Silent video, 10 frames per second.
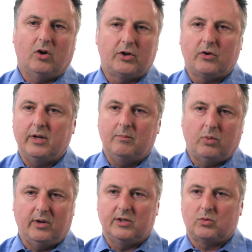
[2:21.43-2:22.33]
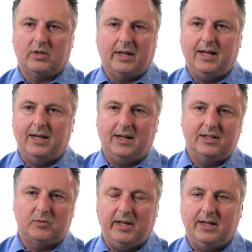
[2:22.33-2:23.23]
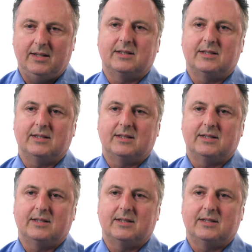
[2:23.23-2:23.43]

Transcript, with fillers: all your endpoints where data is being